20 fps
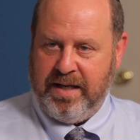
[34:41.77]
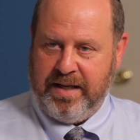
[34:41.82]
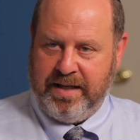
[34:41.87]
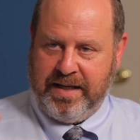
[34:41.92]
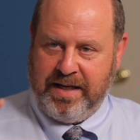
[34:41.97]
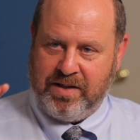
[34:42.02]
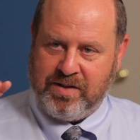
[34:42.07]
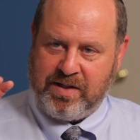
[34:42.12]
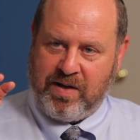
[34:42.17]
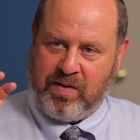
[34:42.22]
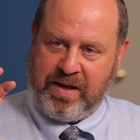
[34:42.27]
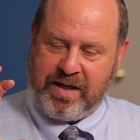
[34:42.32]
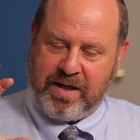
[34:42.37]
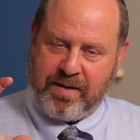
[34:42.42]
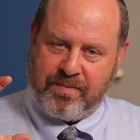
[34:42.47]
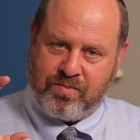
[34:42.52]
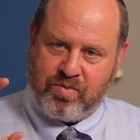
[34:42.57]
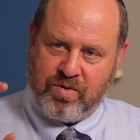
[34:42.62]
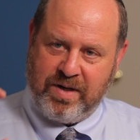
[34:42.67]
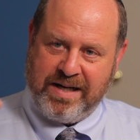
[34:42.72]
Here's how I
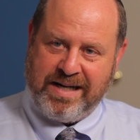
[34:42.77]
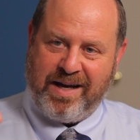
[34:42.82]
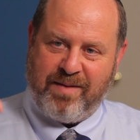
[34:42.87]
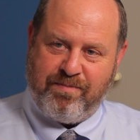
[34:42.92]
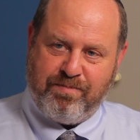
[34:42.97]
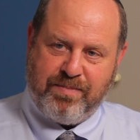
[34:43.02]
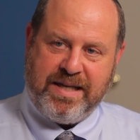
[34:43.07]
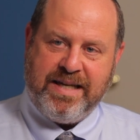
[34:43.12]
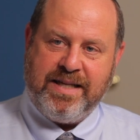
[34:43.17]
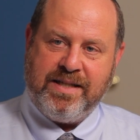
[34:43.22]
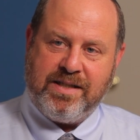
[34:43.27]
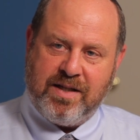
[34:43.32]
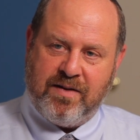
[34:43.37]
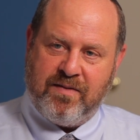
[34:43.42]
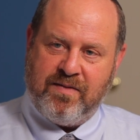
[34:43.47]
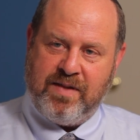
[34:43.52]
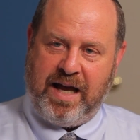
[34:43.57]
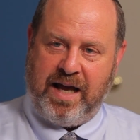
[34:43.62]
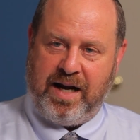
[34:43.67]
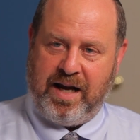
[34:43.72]
can bring a piece
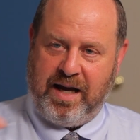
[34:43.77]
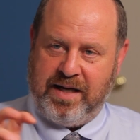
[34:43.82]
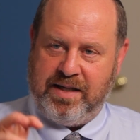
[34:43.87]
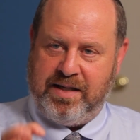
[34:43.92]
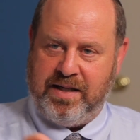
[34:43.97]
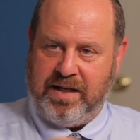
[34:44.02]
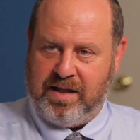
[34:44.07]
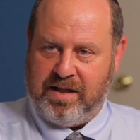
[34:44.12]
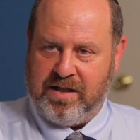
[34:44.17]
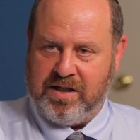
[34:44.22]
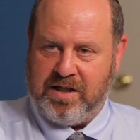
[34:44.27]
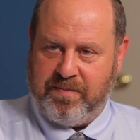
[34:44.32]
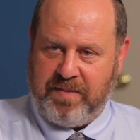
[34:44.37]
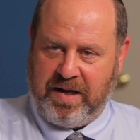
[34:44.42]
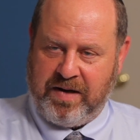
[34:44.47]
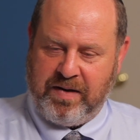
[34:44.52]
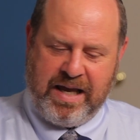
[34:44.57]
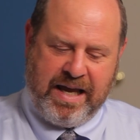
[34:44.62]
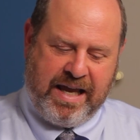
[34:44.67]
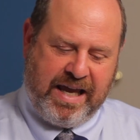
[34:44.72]
of that ideal into my,
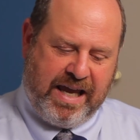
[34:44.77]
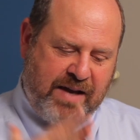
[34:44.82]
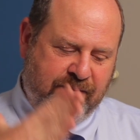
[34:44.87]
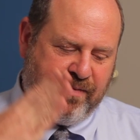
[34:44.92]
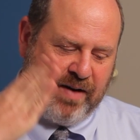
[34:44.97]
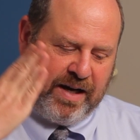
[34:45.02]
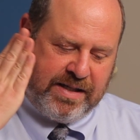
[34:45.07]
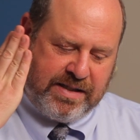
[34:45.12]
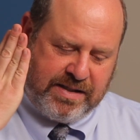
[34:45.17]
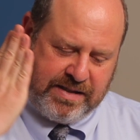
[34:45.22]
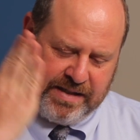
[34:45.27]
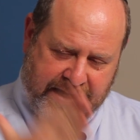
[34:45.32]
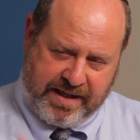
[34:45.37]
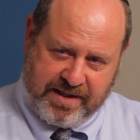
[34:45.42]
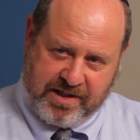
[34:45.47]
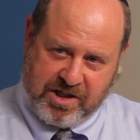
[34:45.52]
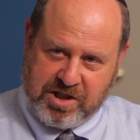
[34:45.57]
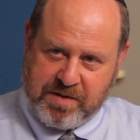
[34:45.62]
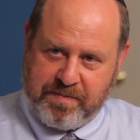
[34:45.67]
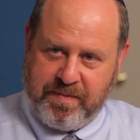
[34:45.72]
if I say
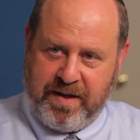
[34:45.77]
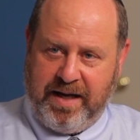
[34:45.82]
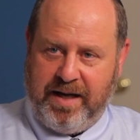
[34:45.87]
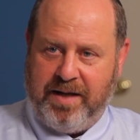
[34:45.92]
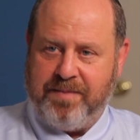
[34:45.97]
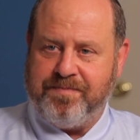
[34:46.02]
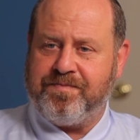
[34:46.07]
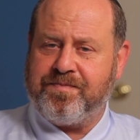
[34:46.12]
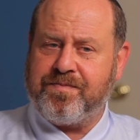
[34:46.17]
the Shema,